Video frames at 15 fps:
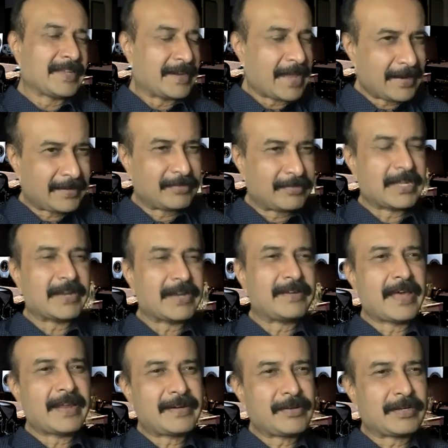The
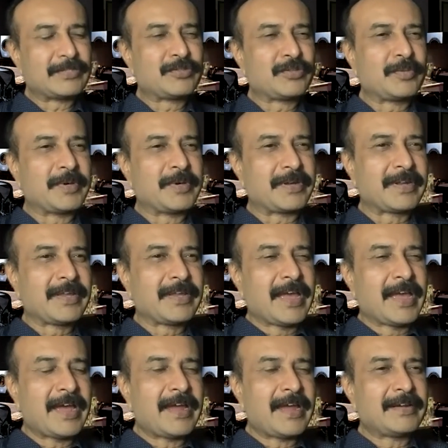direct-to-consumer.
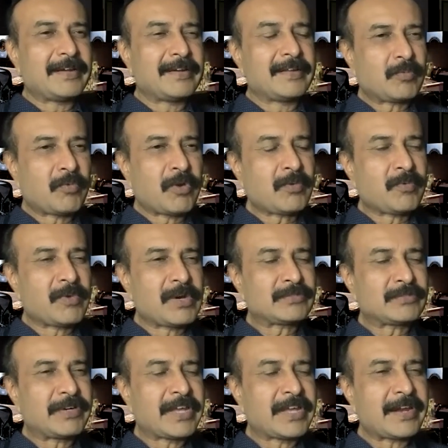And what
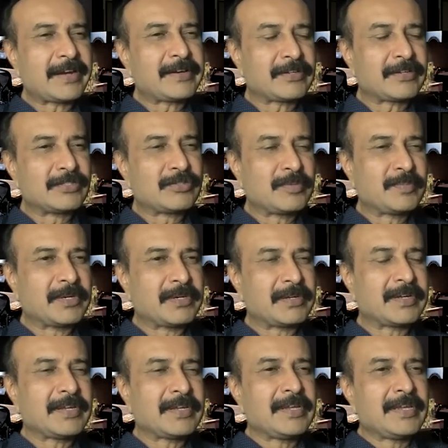works for direct-to-consumer